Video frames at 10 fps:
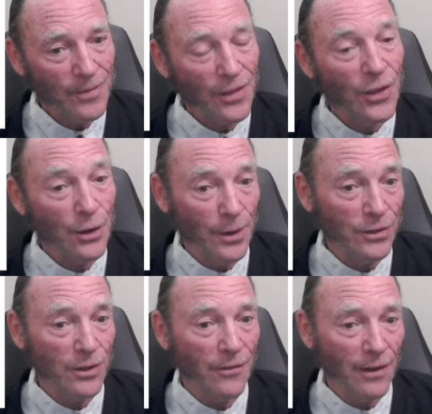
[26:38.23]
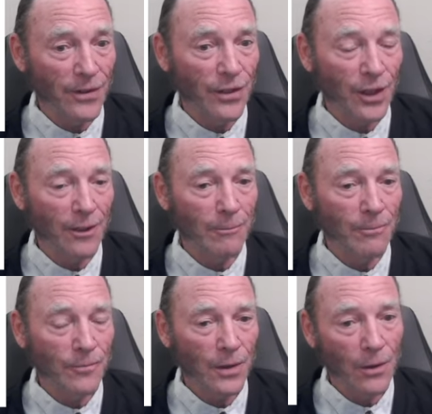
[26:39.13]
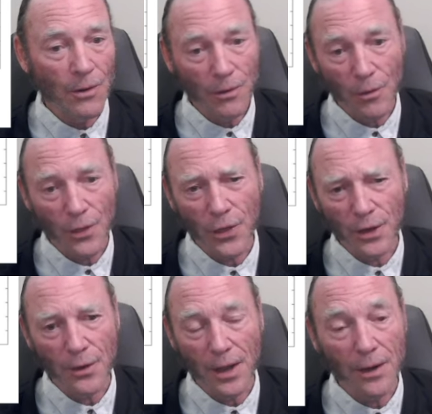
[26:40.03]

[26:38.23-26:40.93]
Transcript: Theories of Everything, or theory.